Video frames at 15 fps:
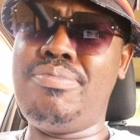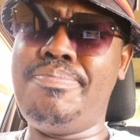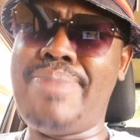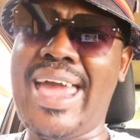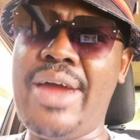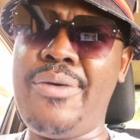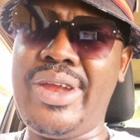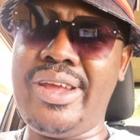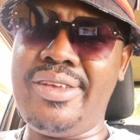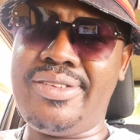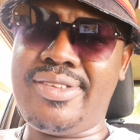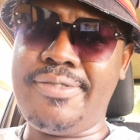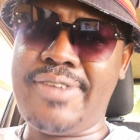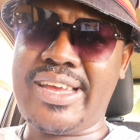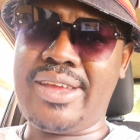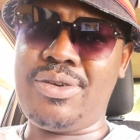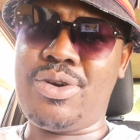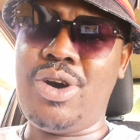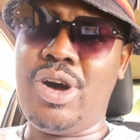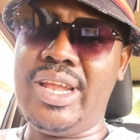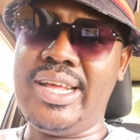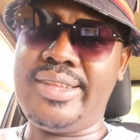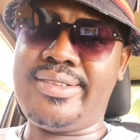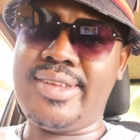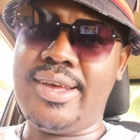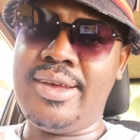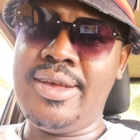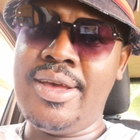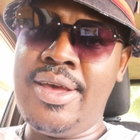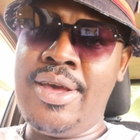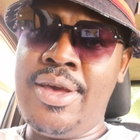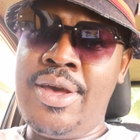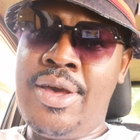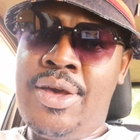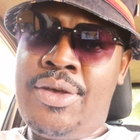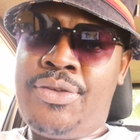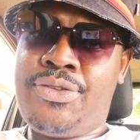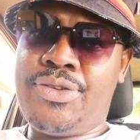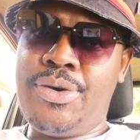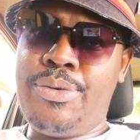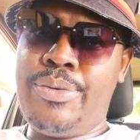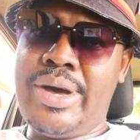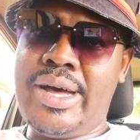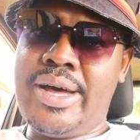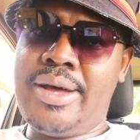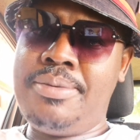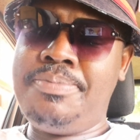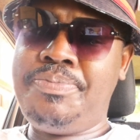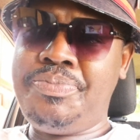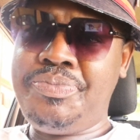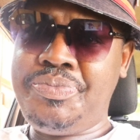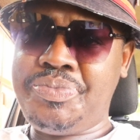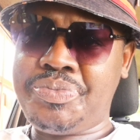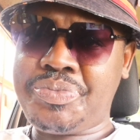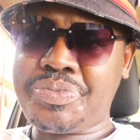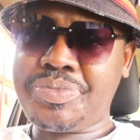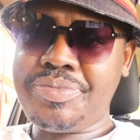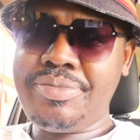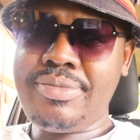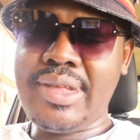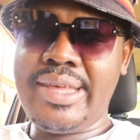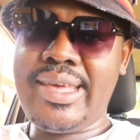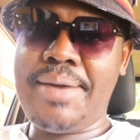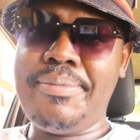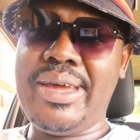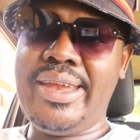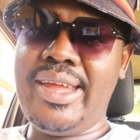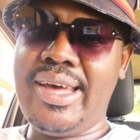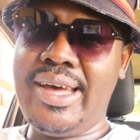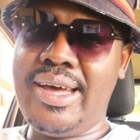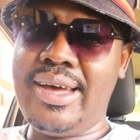barriers, if I can call it. So yeah, man.